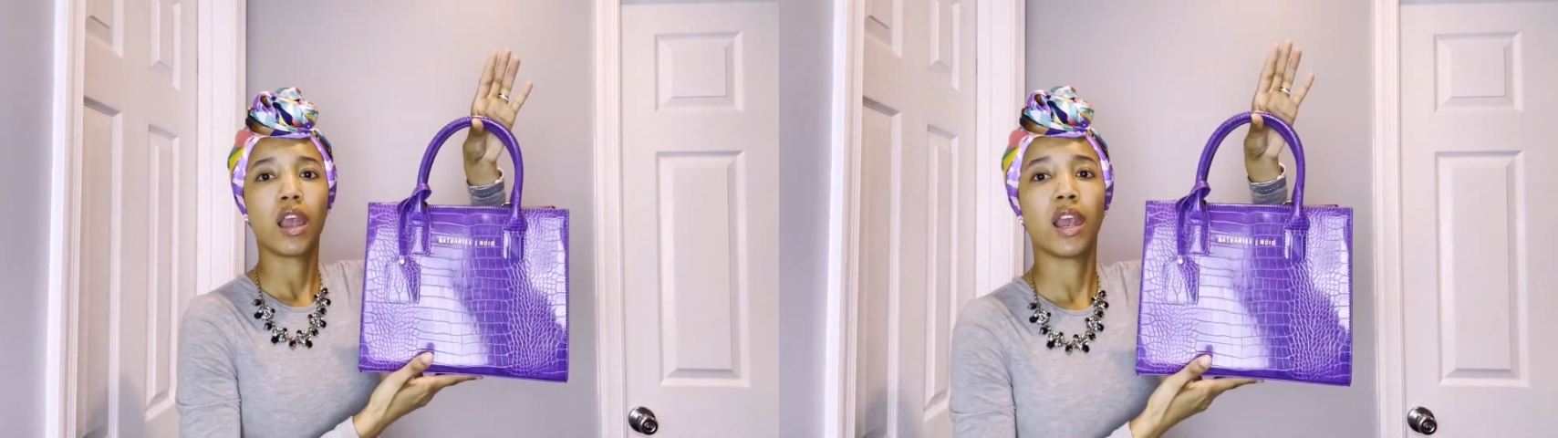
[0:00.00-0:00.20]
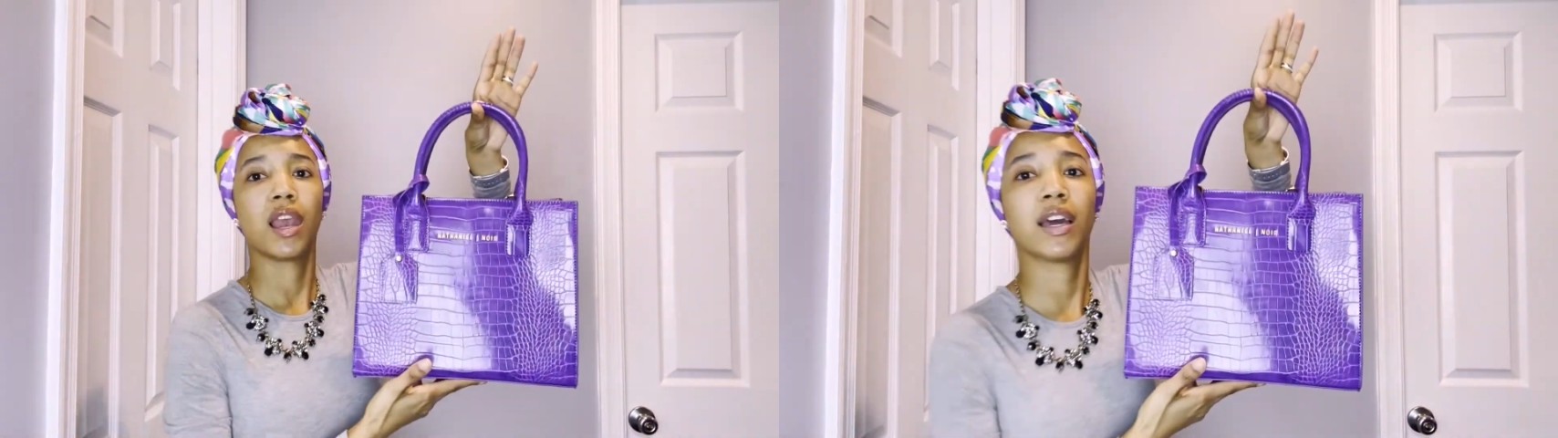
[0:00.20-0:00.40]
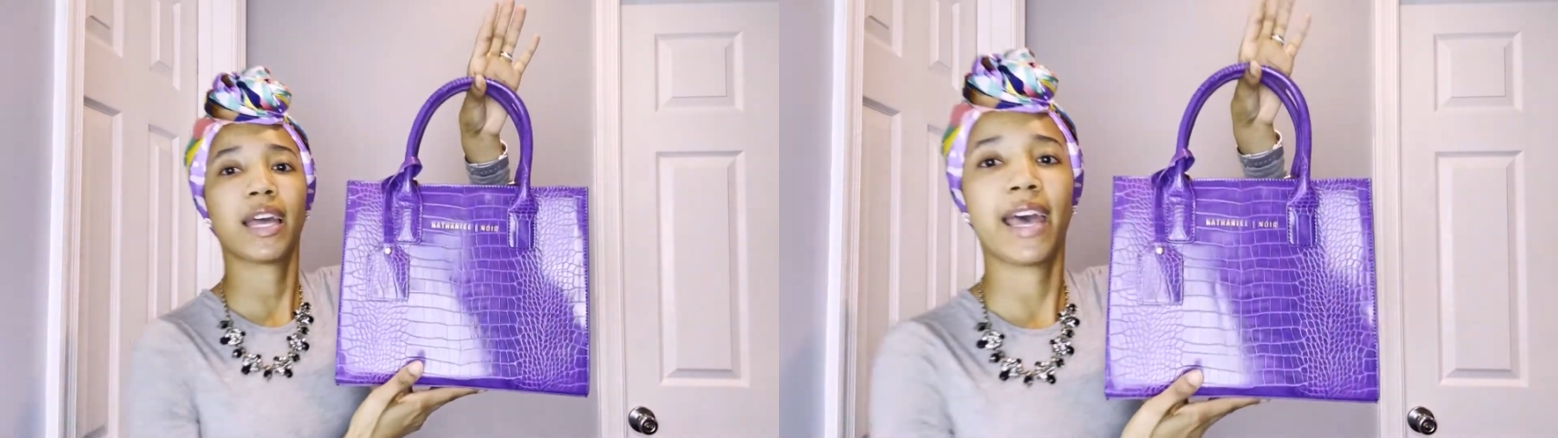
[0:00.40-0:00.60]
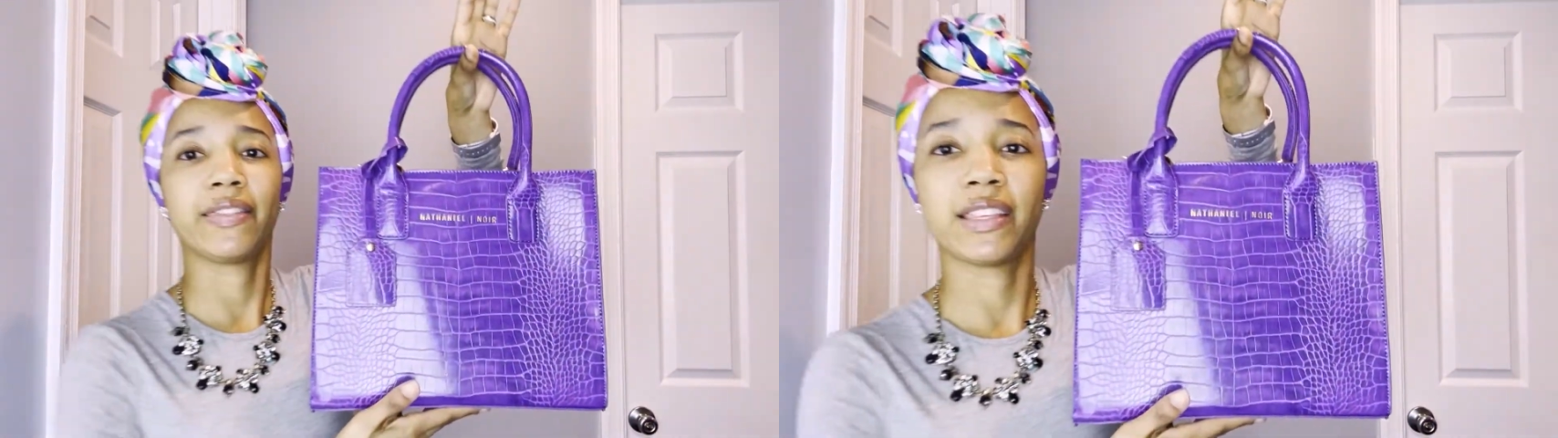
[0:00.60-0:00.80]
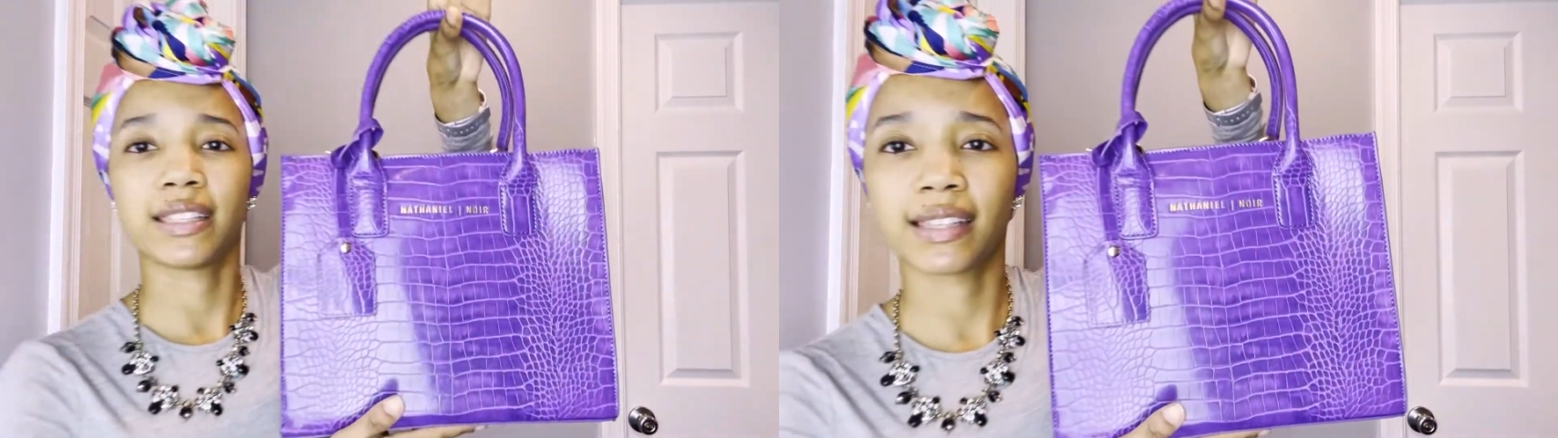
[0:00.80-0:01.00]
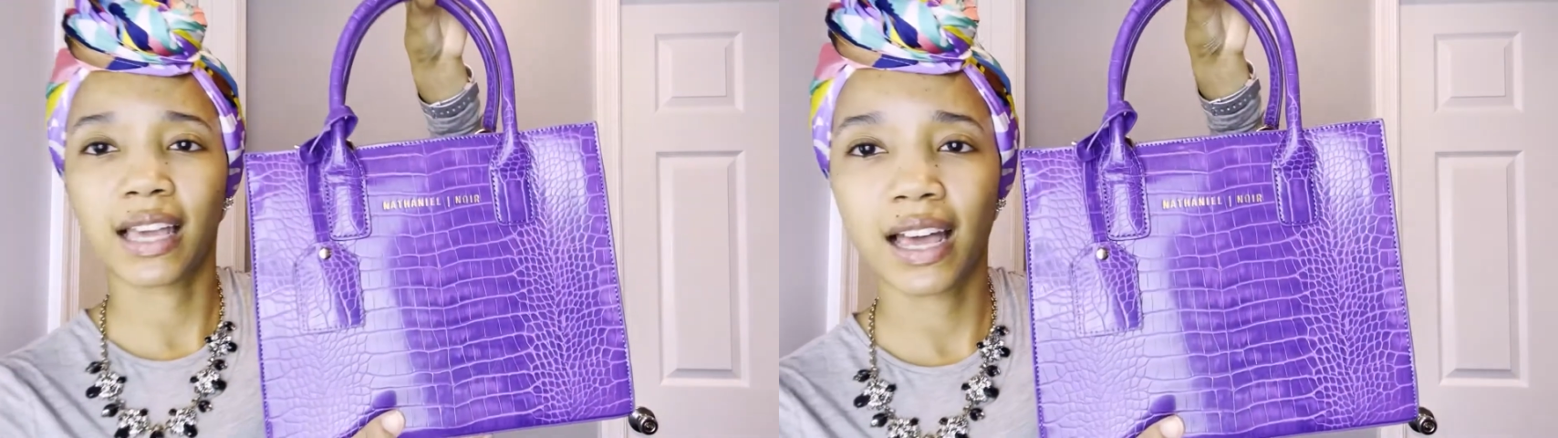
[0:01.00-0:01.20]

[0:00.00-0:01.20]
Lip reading: Look at this